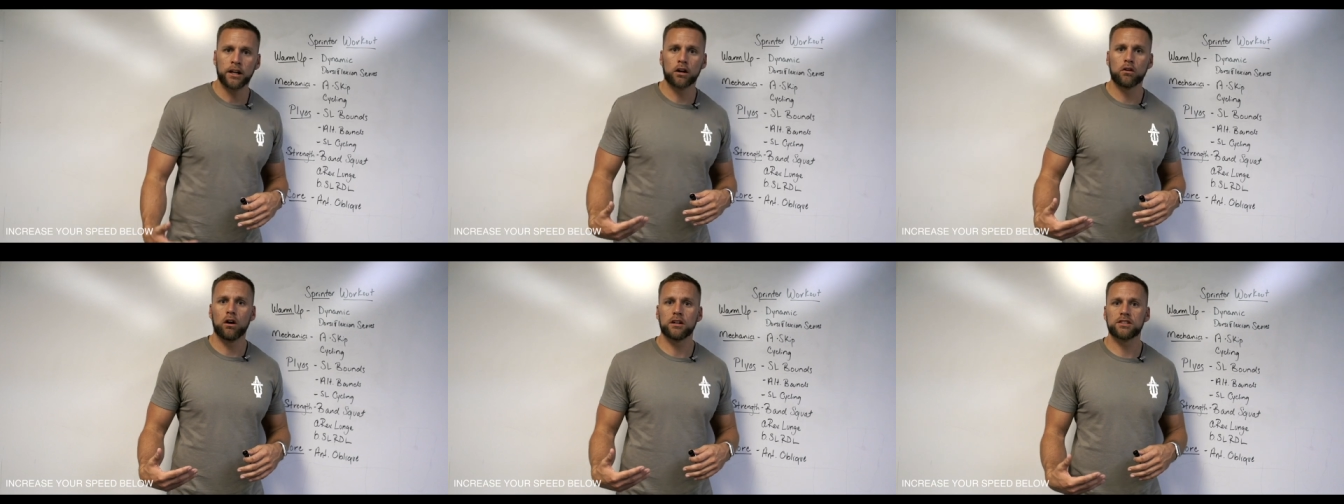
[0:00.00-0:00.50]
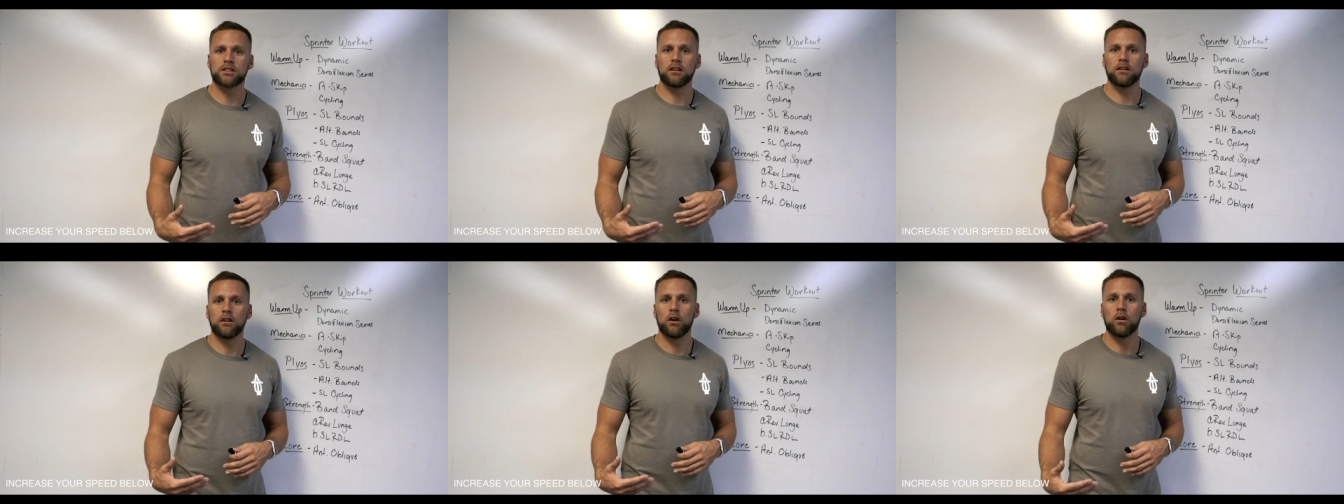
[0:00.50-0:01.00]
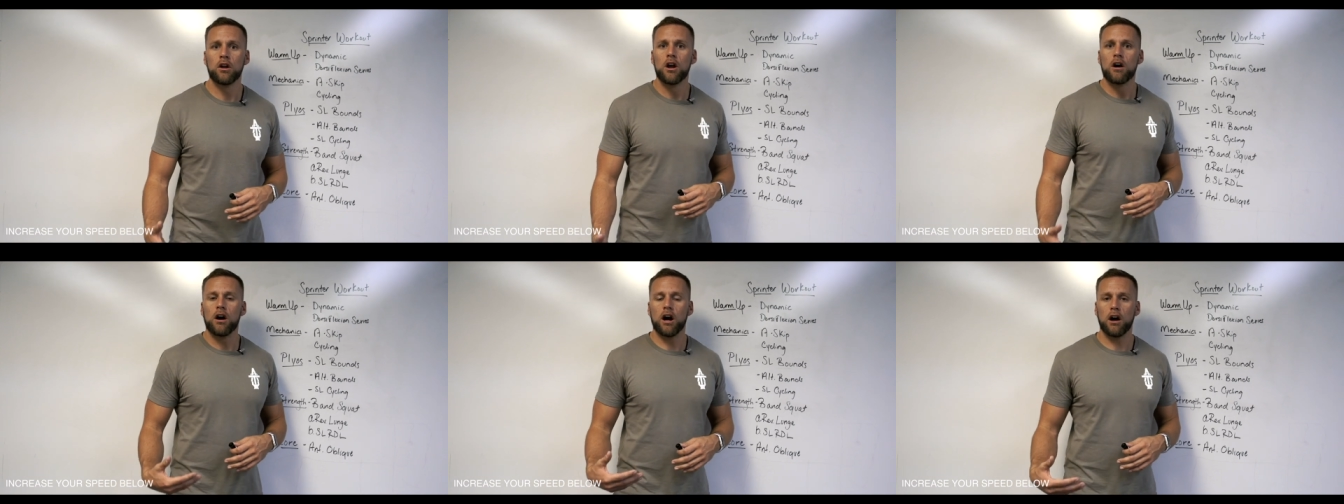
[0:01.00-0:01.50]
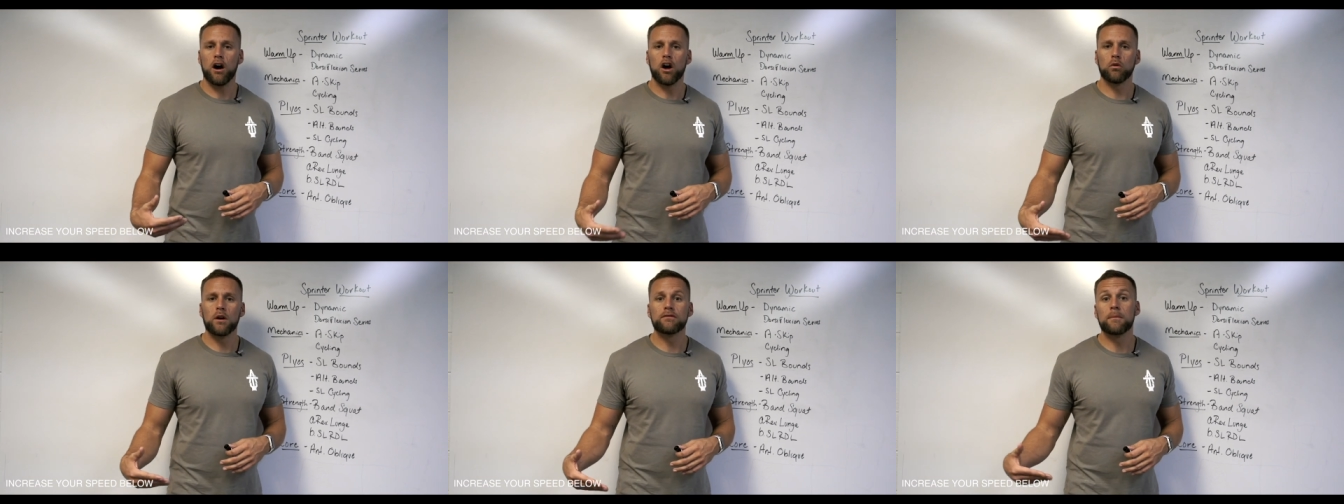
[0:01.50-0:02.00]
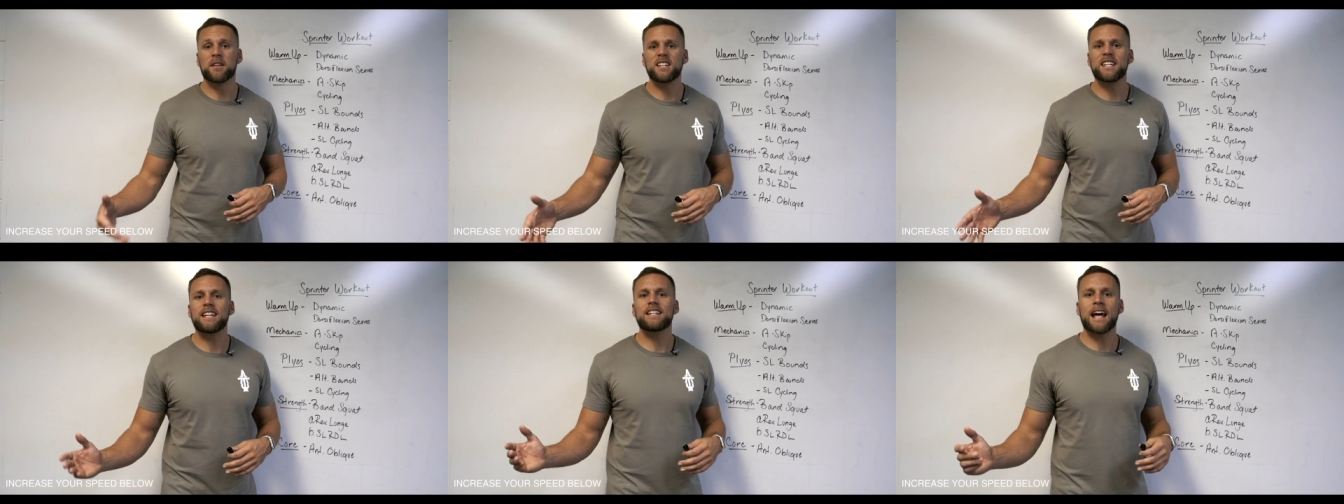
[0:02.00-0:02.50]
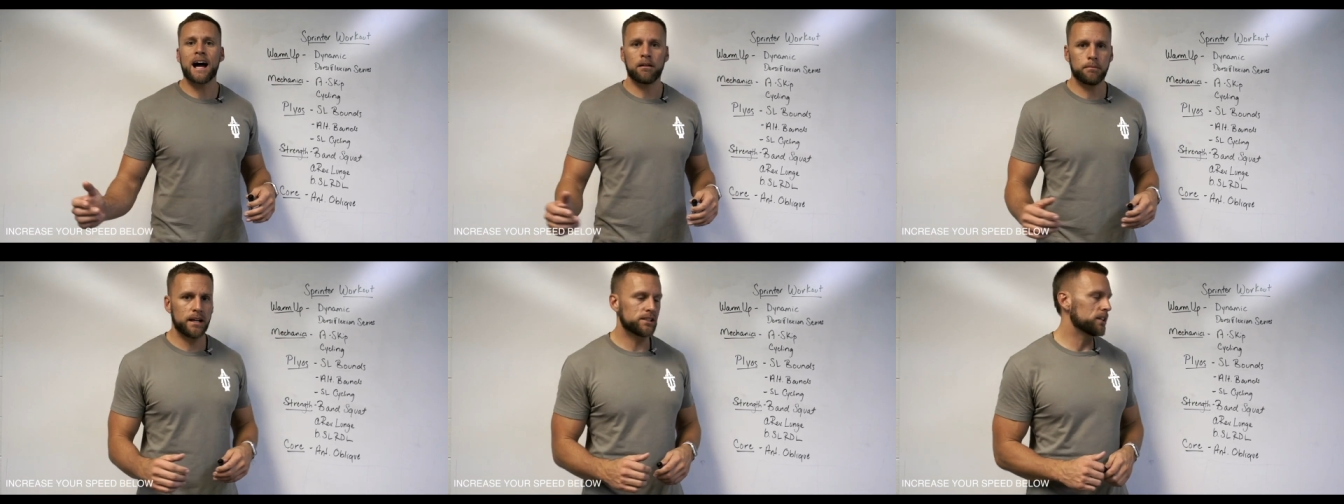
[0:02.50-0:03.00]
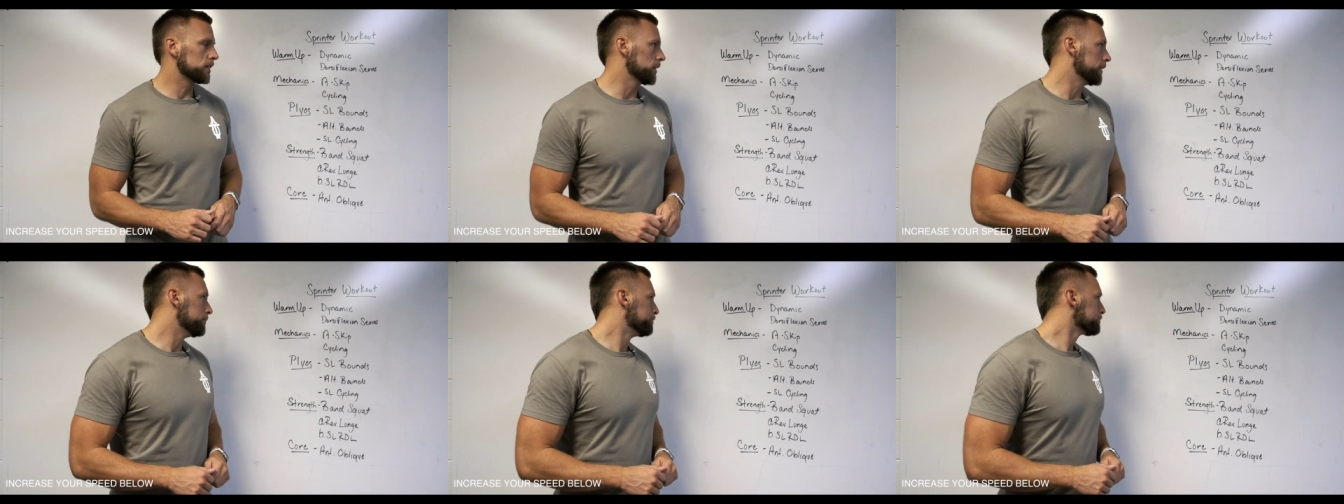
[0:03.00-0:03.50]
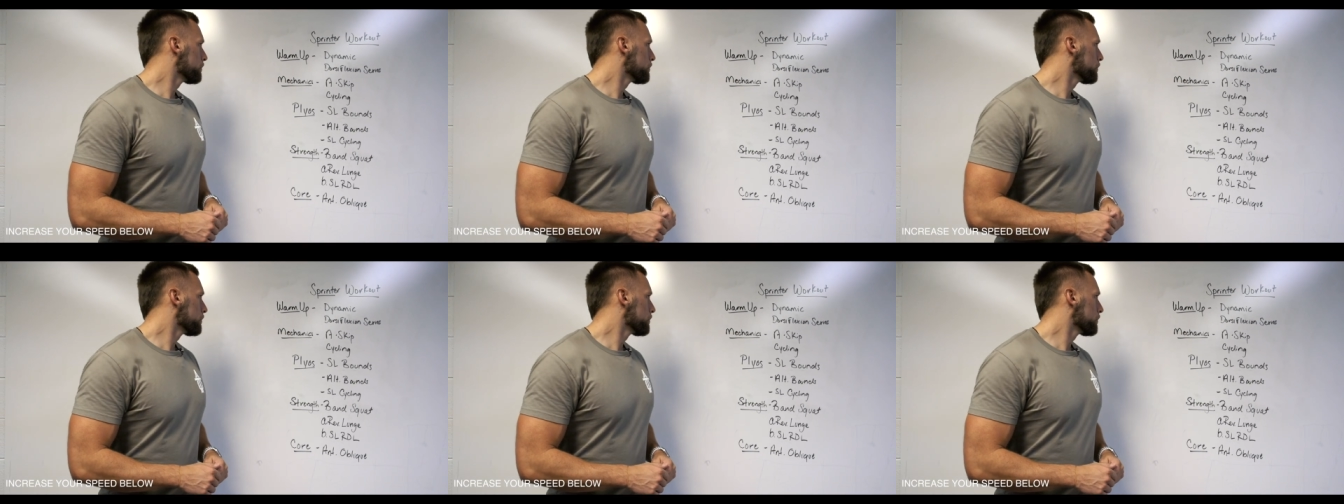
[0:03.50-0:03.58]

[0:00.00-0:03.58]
and across, you know, all the way from the knee down, basically.